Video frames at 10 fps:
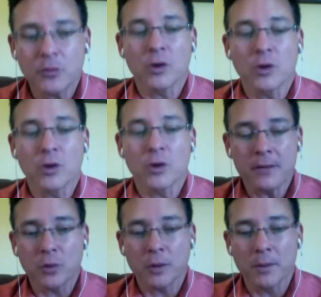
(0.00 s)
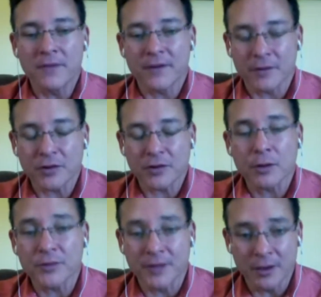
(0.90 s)
of my favorite
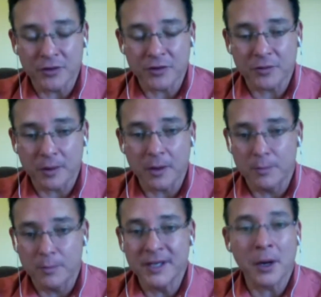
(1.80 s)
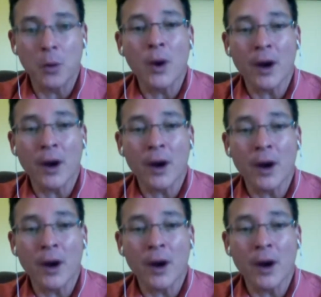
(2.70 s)
terms now. Is just being aware.